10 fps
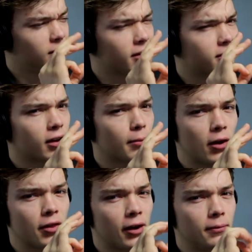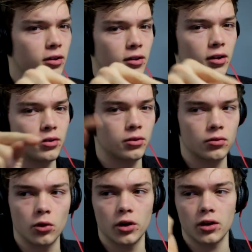Let's think about that. Exercise to
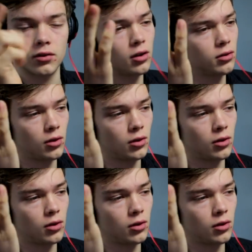avoid exercise.